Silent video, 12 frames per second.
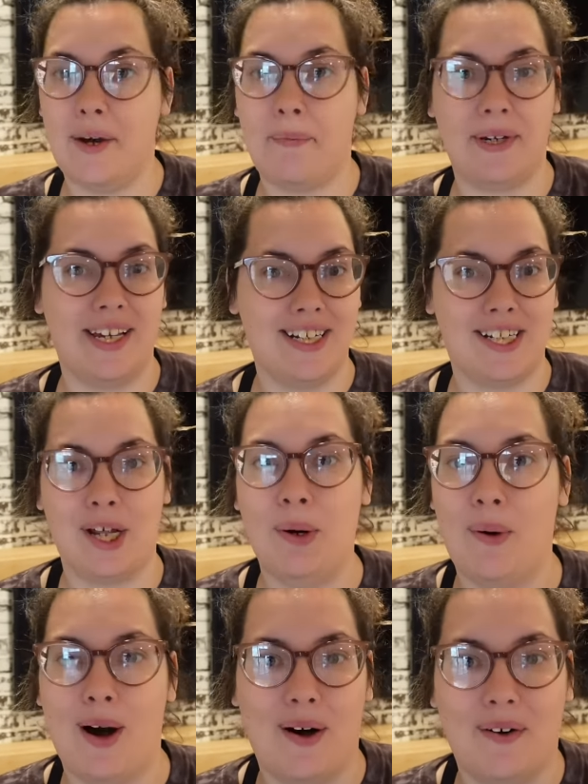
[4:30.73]
up against the
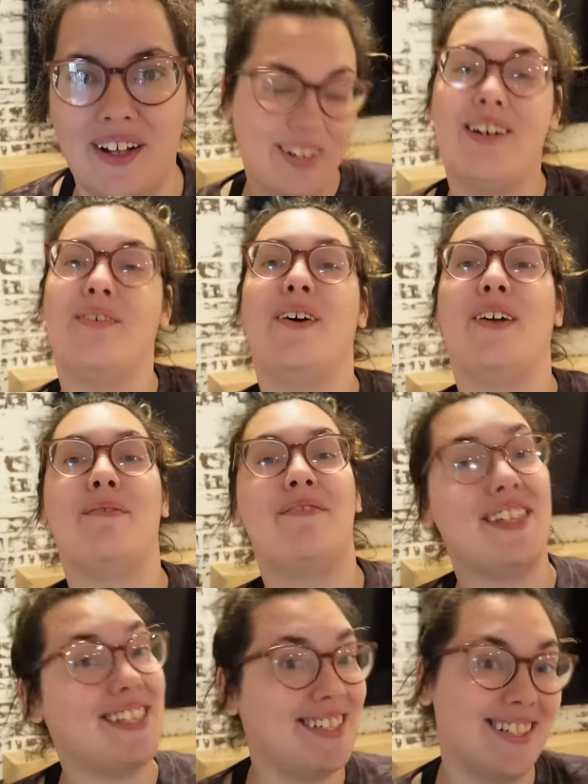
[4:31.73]
wall. We don't want them
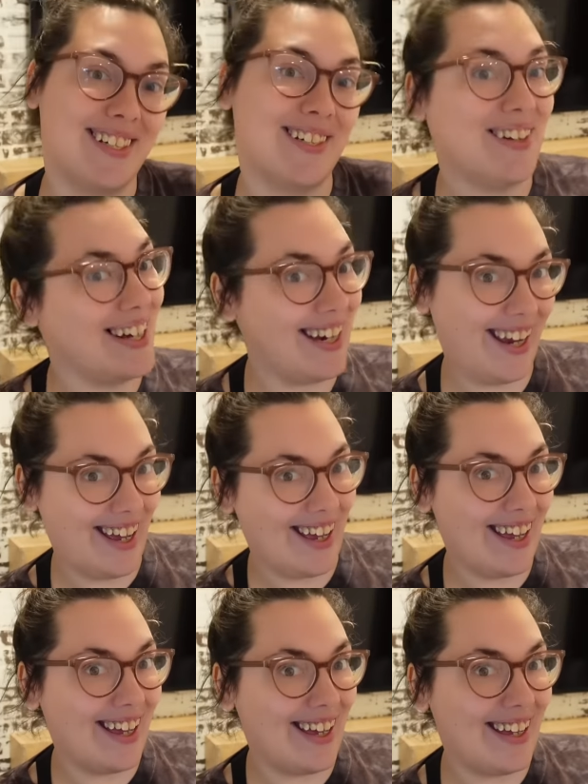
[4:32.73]
just to swinging.
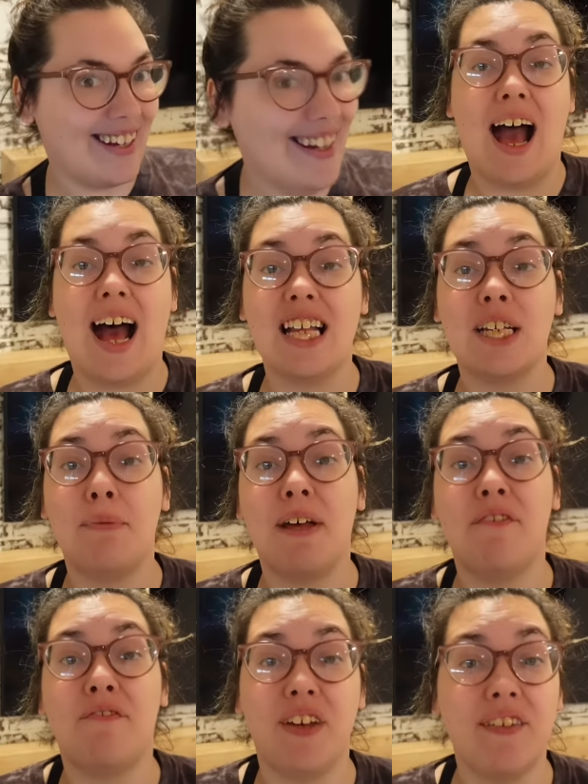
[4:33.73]
I
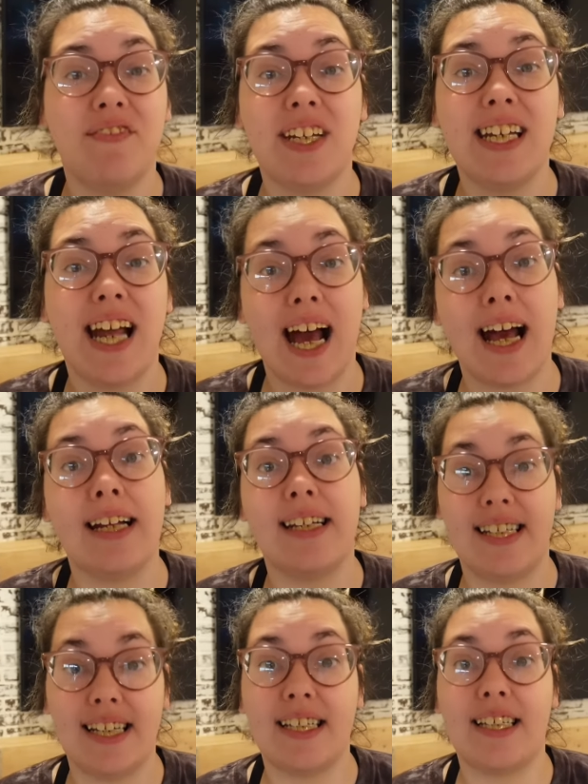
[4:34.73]
spent 59
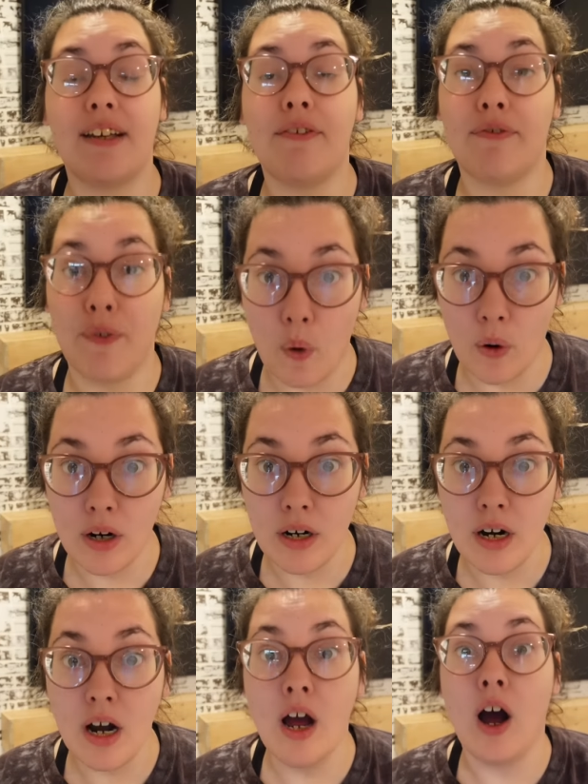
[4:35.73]

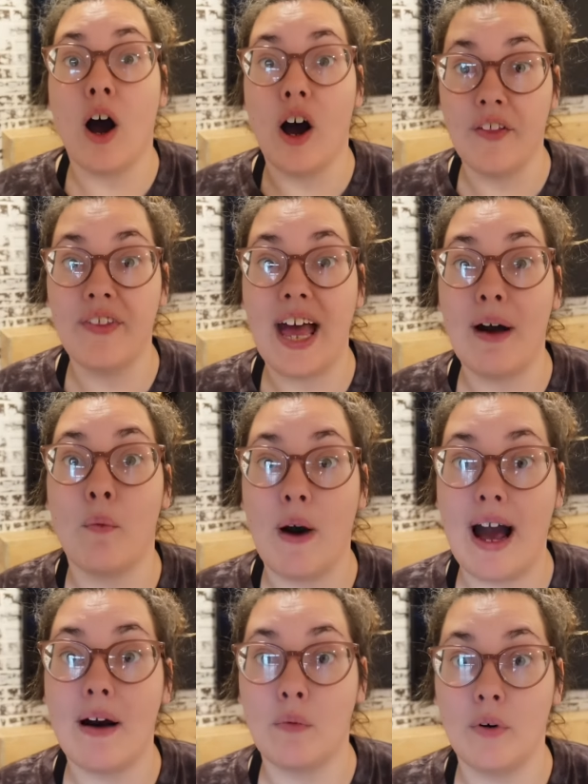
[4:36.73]
64 on that
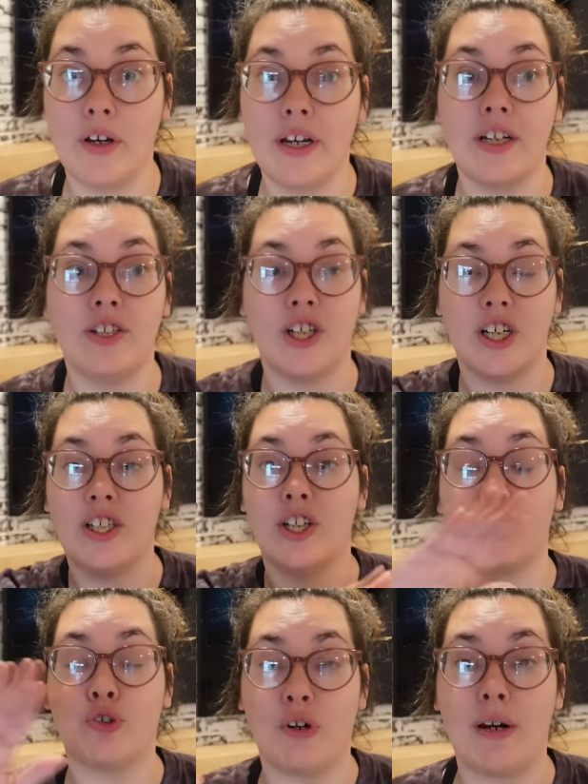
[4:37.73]
white wood just to
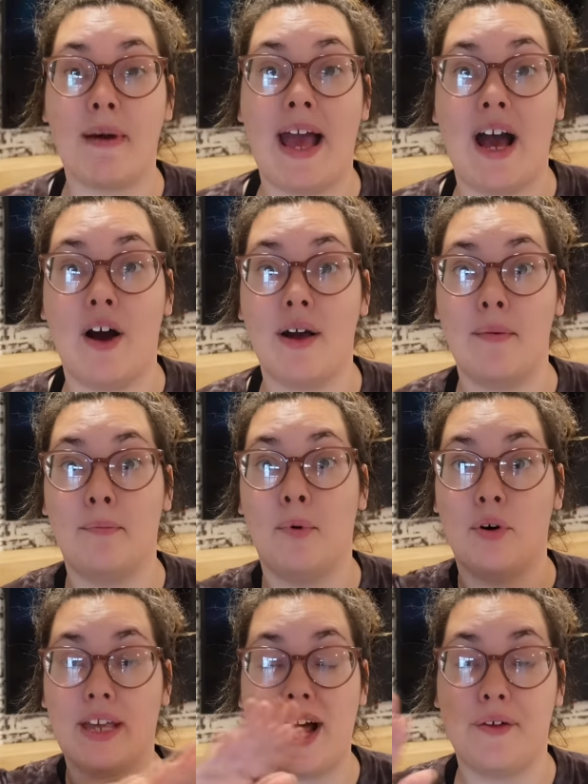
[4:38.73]
trim out and
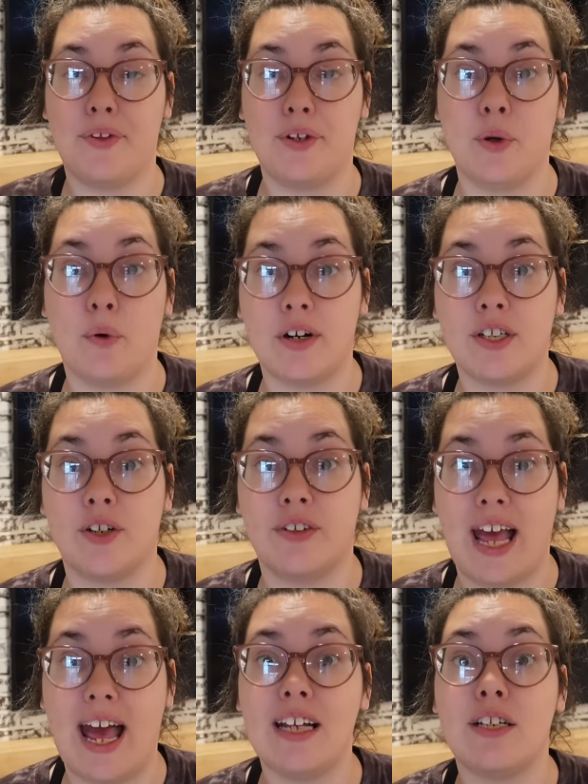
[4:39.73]
bulk out the door. So
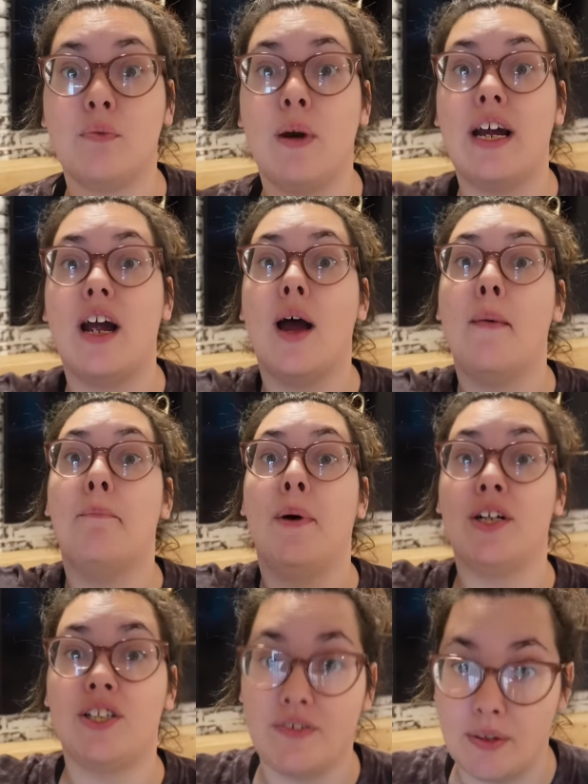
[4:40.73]
that's where a
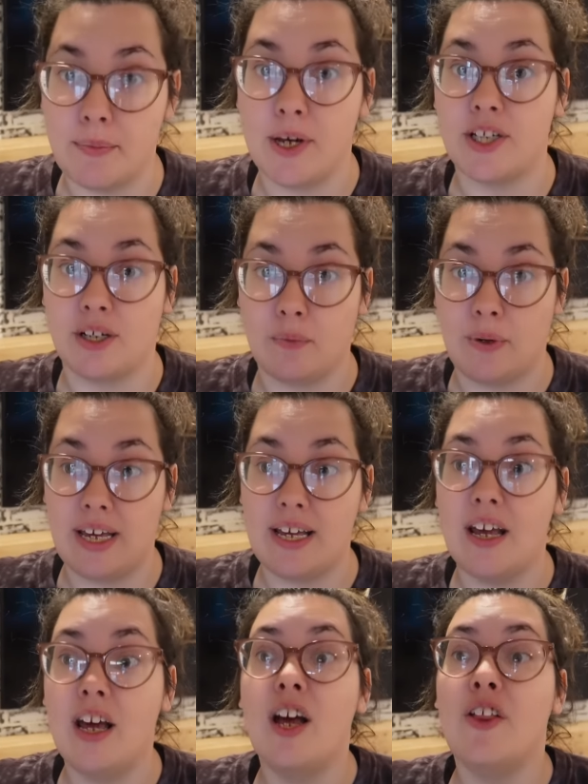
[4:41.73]
bunch of the budget
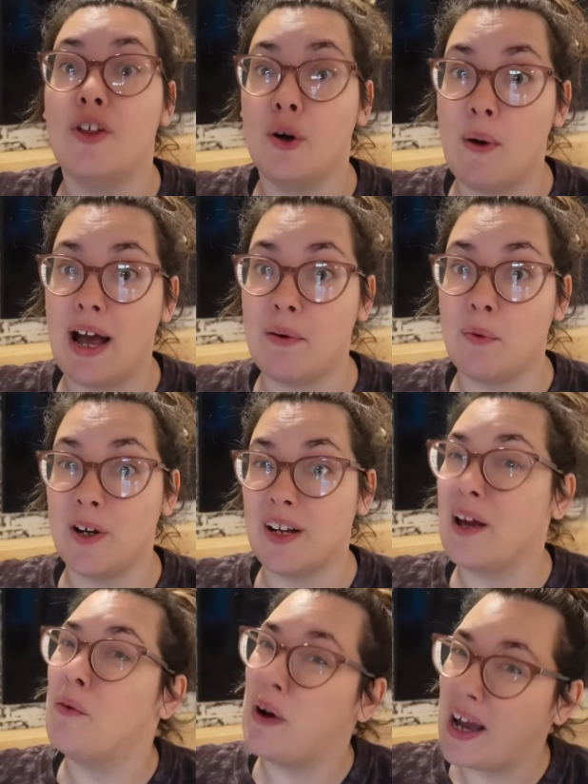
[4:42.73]
went, the white wood.
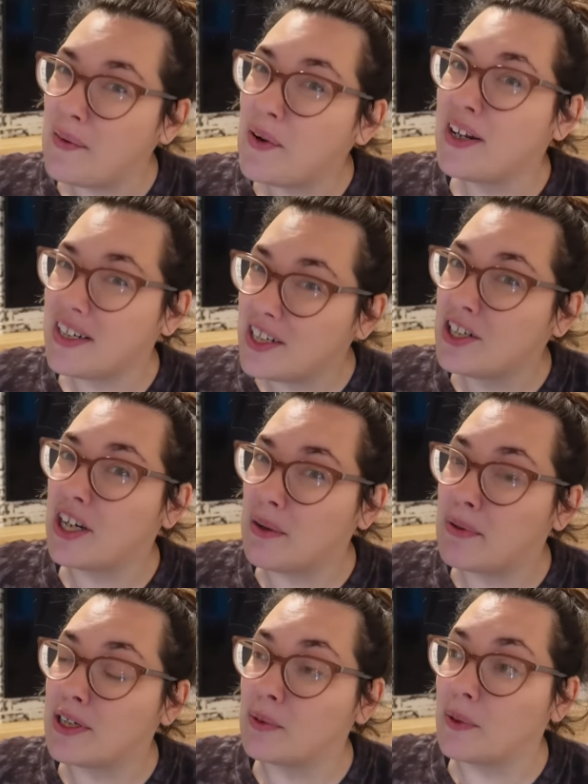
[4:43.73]
And white wood is the cheapest